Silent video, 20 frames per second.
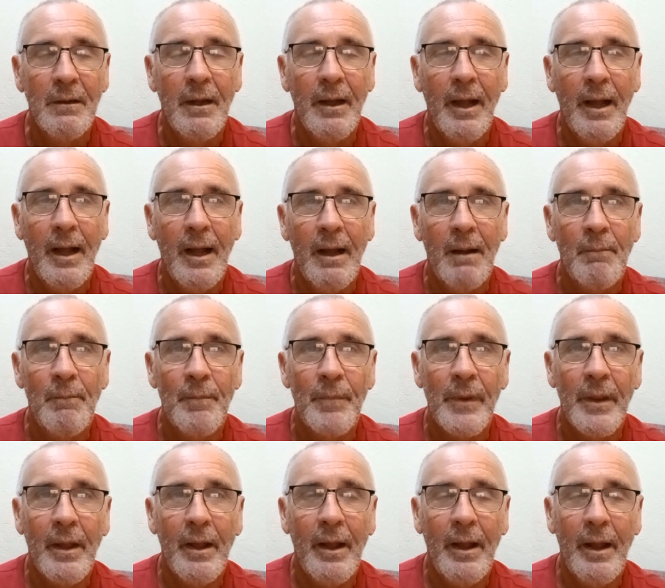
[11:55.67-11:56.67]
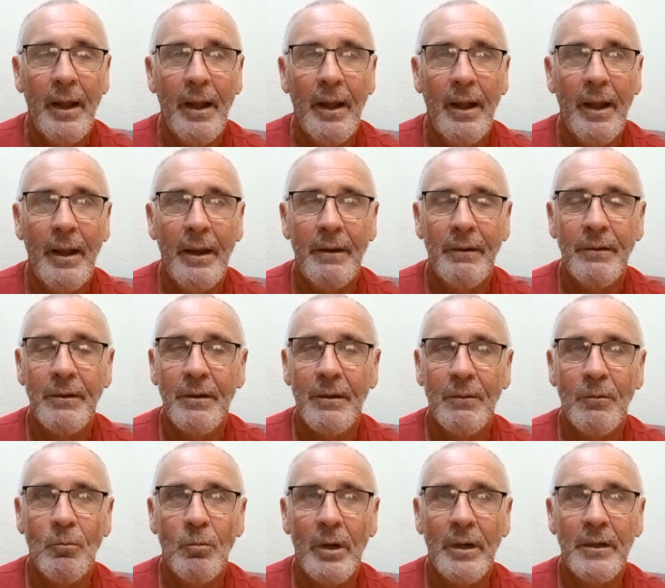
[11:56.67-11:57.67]
and
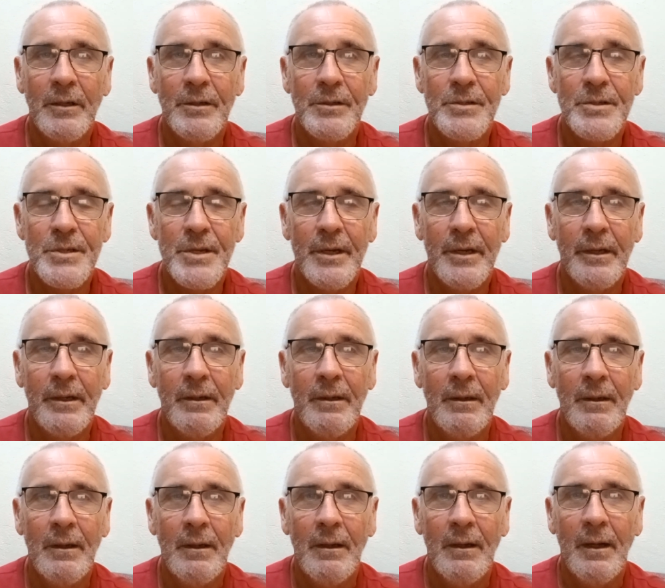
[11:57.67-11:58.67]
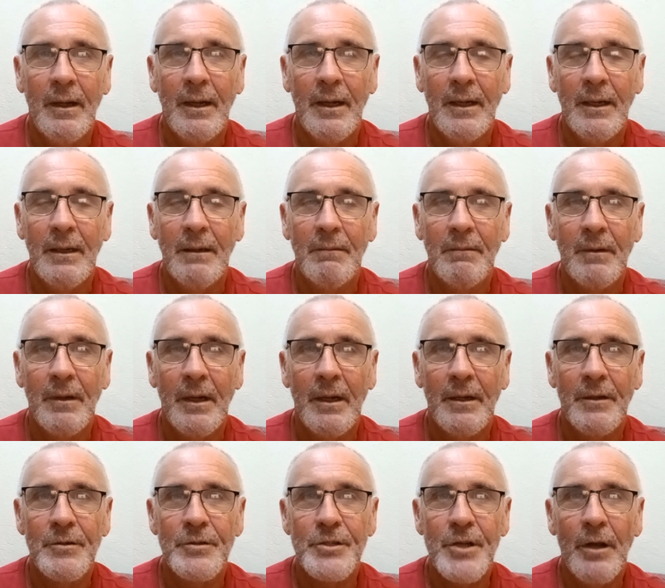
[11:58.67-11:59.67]
one considered
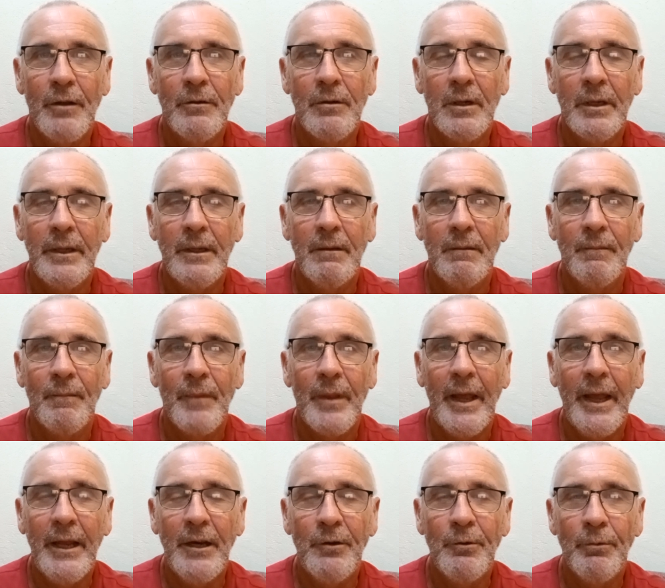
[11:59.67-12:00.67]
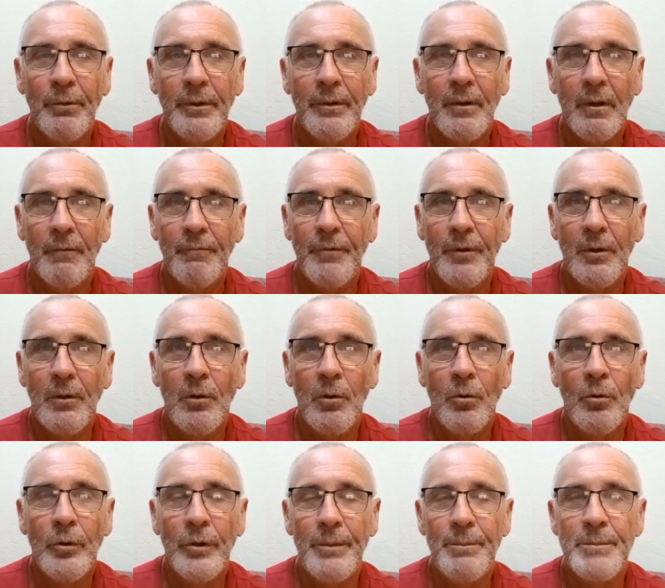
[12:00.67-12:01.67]
totally ignorant of the
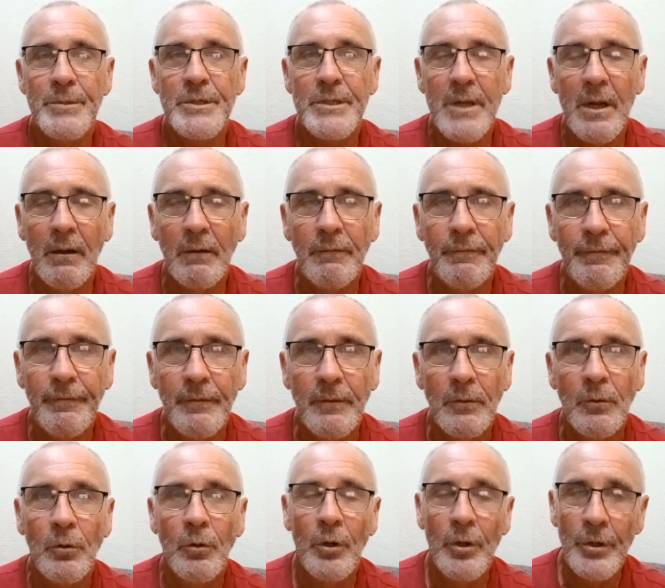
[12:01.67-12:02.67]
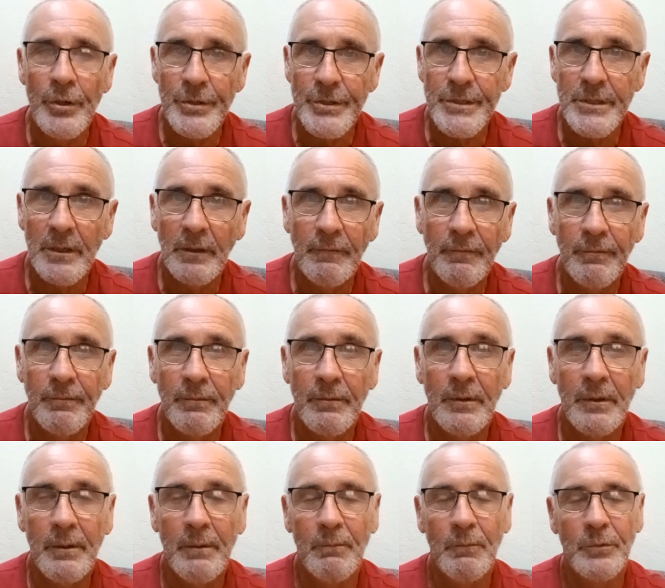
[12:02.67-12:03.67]
law himself or herself,
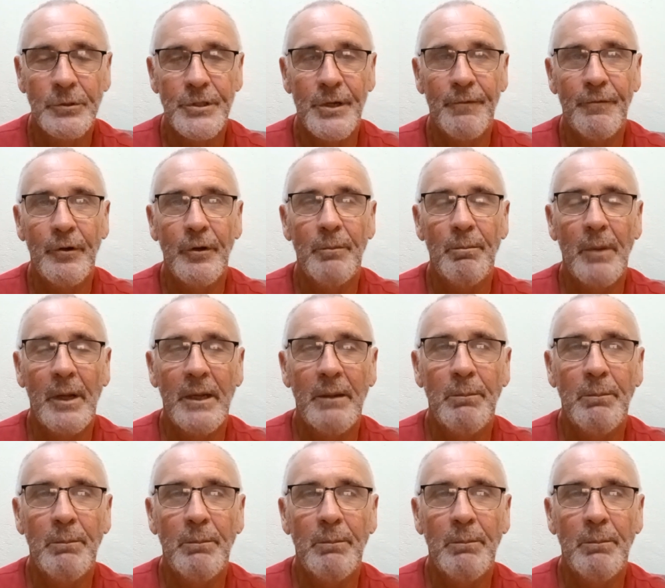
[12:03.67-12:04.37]
whichever it may